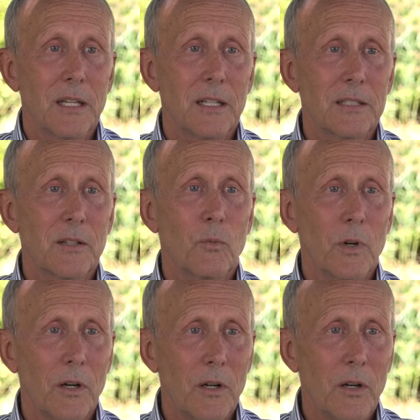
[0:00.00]
he said,
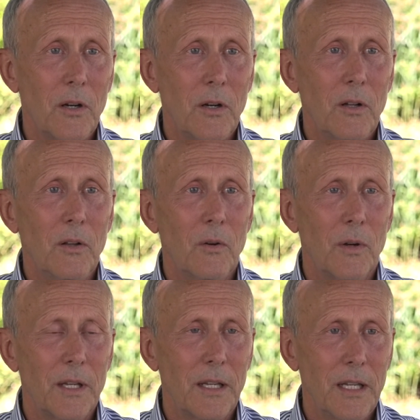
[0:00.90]
we're all
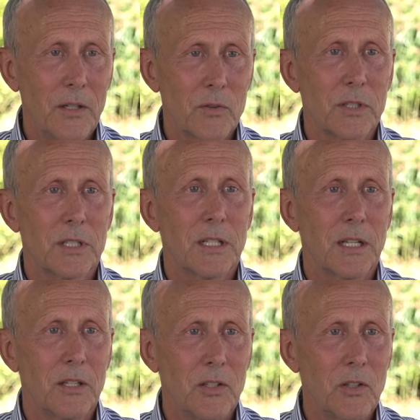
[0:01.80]
interested
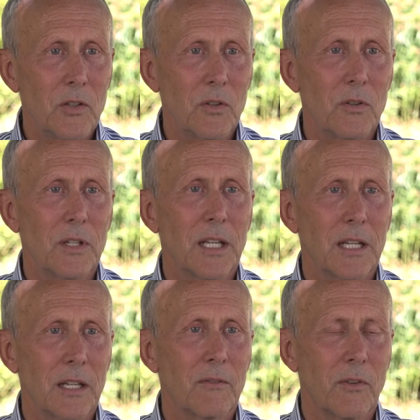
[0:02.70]
in you
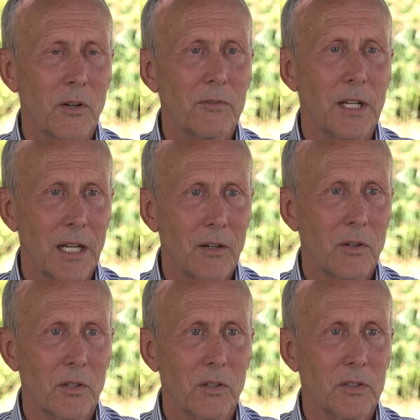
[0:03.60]
getting involved in
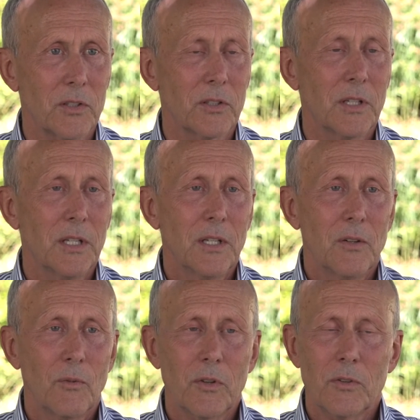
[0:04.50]
agriculture.
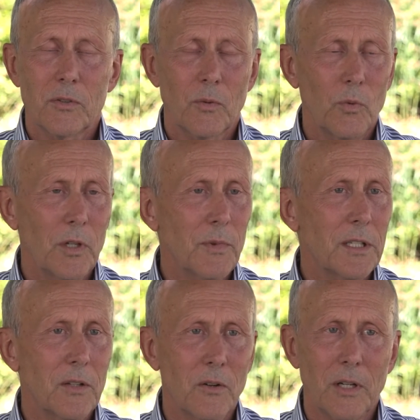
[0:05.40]
Whether it's at
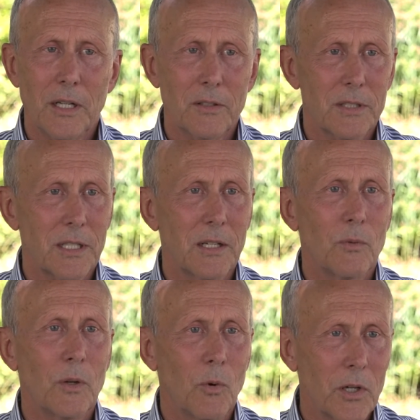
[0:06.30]
Wilmington or Ohio
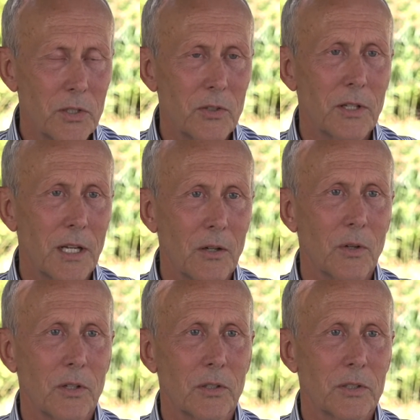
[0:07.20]
State, we want you in
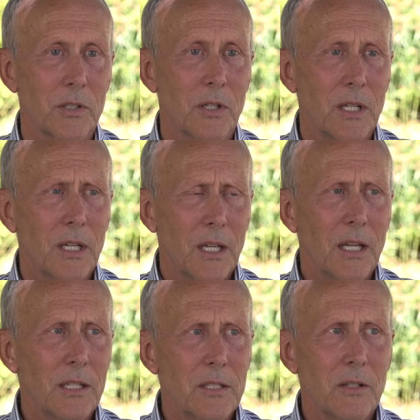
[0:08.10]
agriculture.
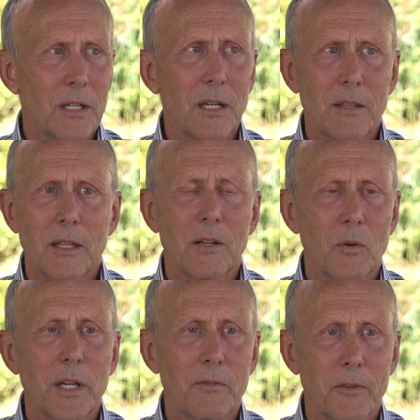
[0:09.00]
And so I got to thank
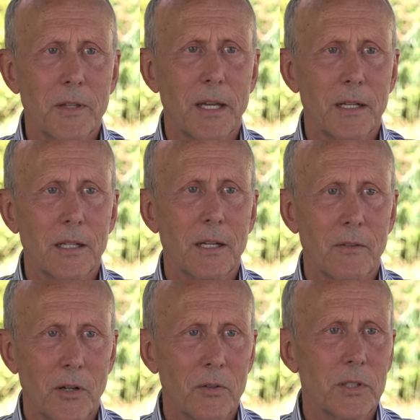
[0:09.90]
Ray for that. And
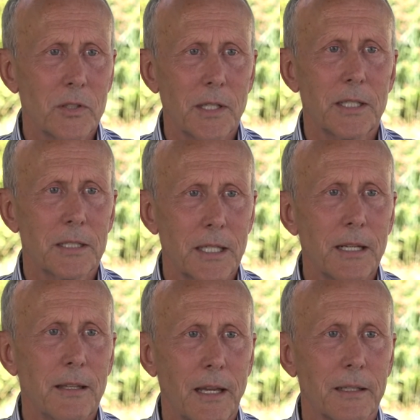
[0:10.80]
I've always tried to
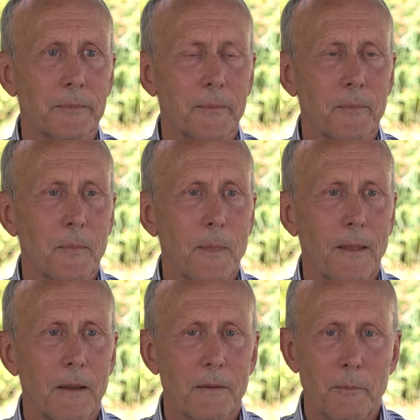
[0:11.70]
say that.
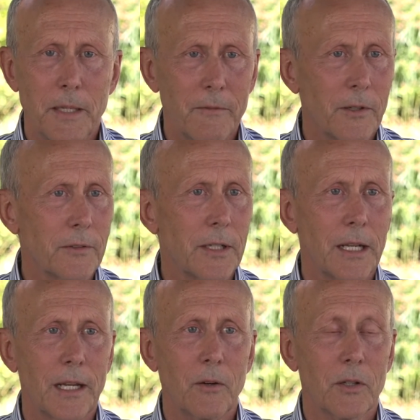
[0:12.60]
Be involved in
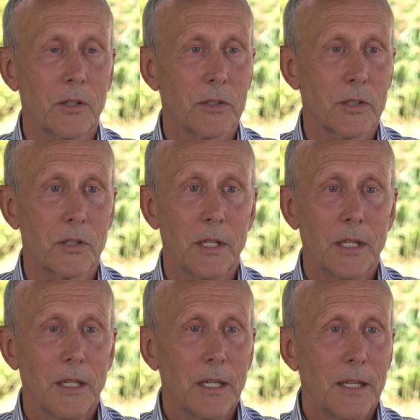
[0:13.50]
agriculture,
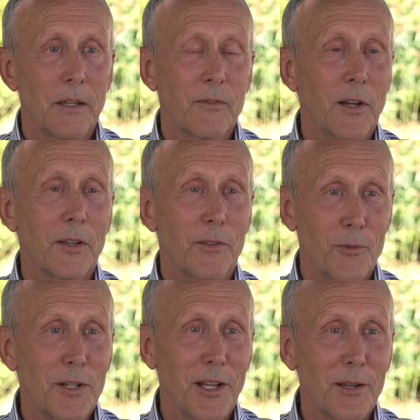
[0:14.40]
if not
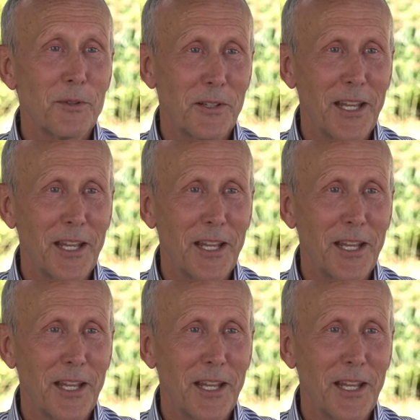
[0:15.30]
3 times a